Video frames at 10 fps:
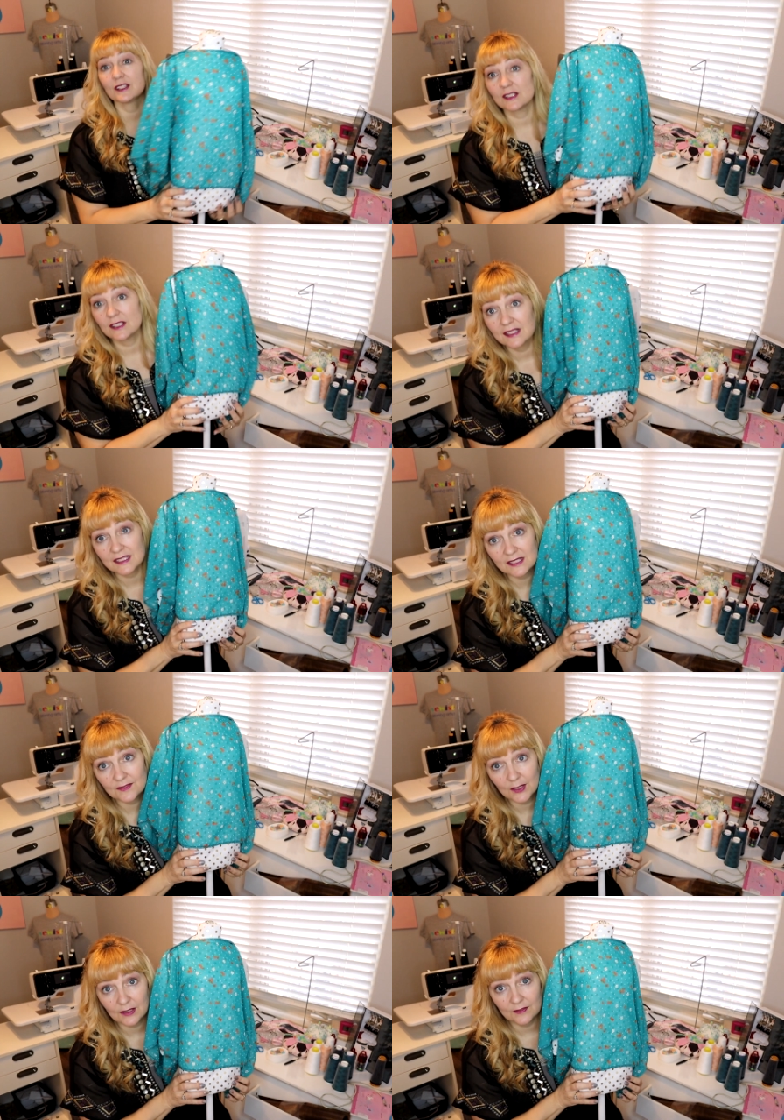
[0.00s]
is this
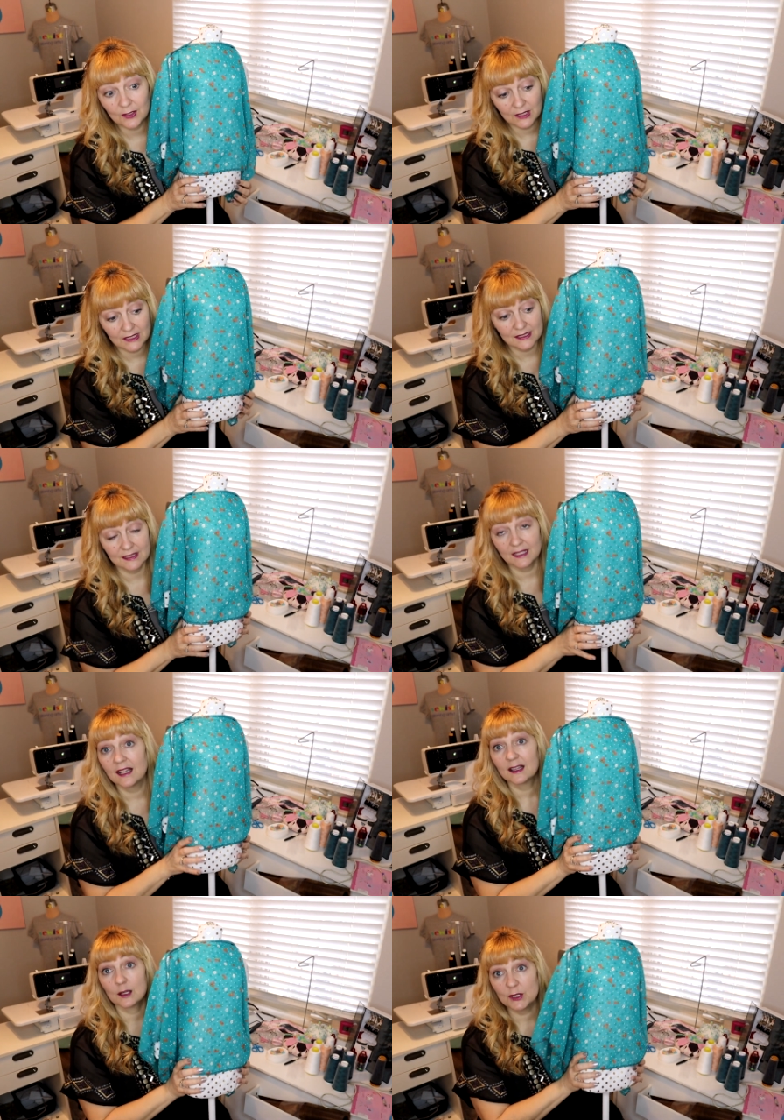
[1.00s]
is very very
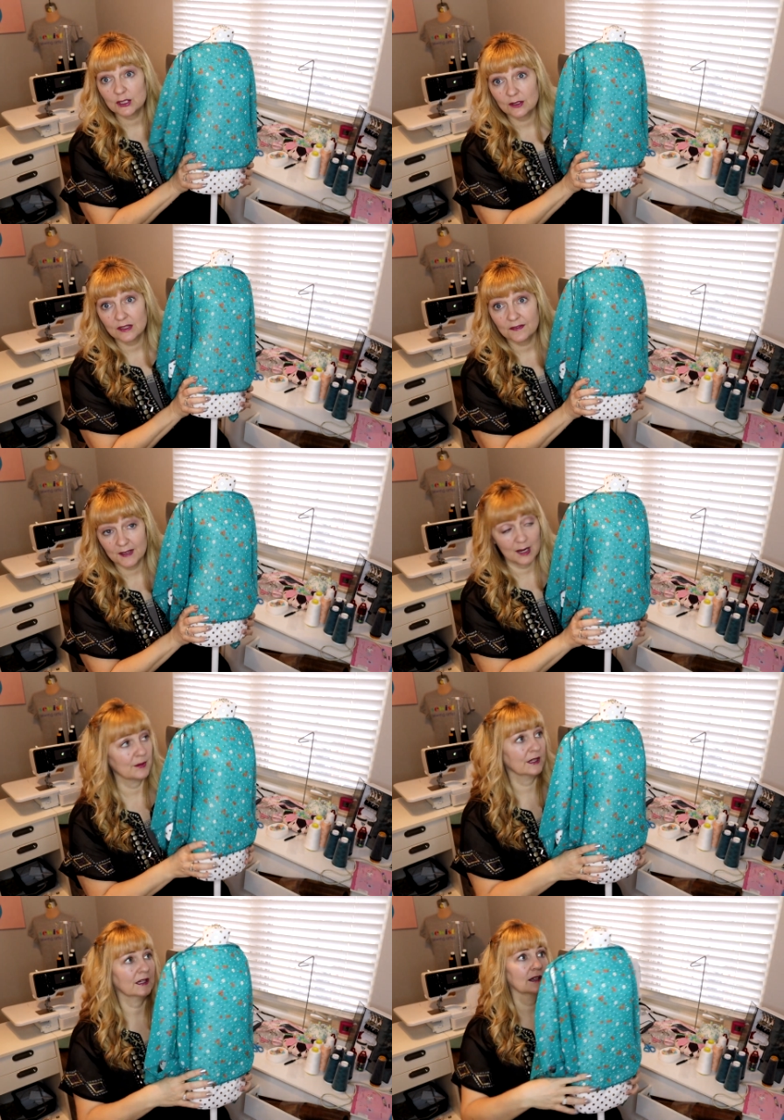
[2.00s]
easy. Let me show you the
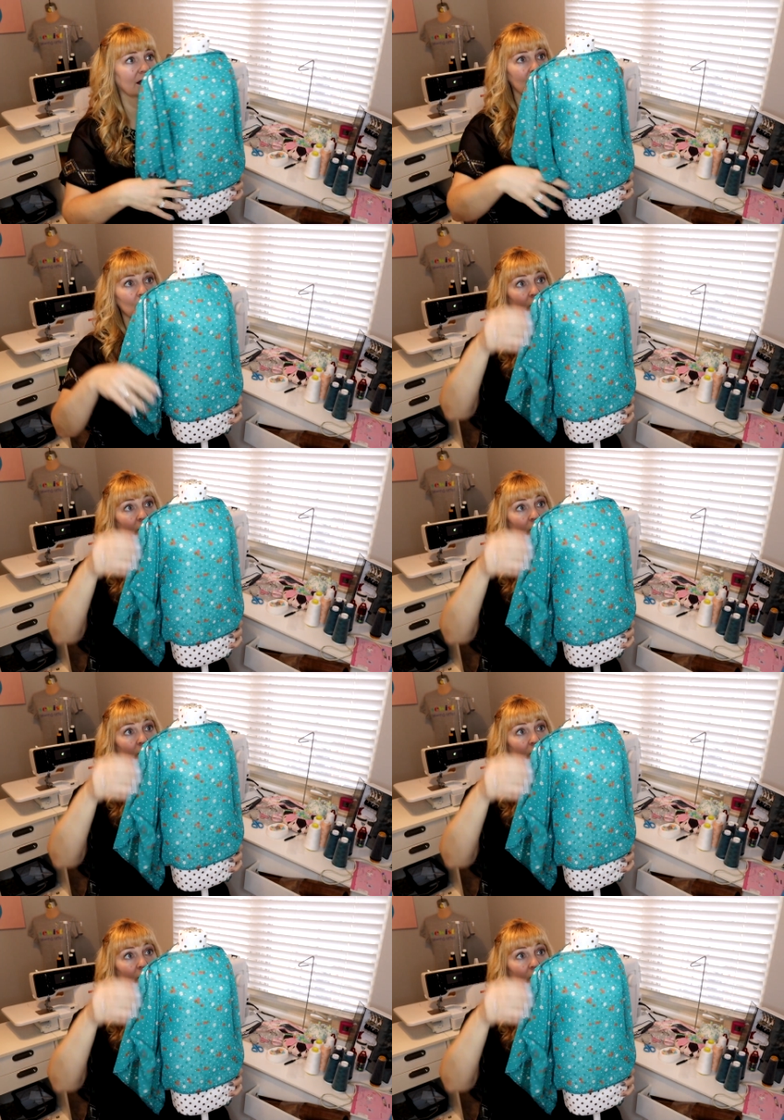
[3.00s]
fabric I'm